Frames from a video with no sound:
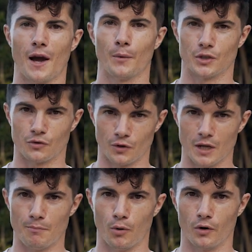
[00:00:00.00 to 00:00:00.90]
that, which is really
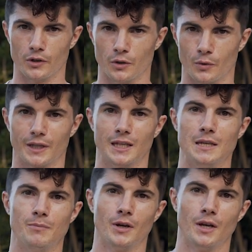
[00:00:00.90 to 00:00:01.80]
important, you want to
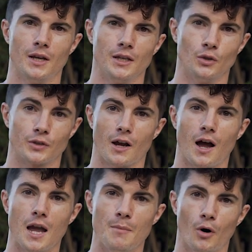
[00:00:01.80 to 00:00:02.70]
keep your
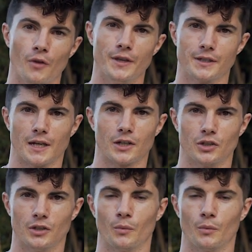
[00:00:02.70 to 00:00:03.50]
time on this section.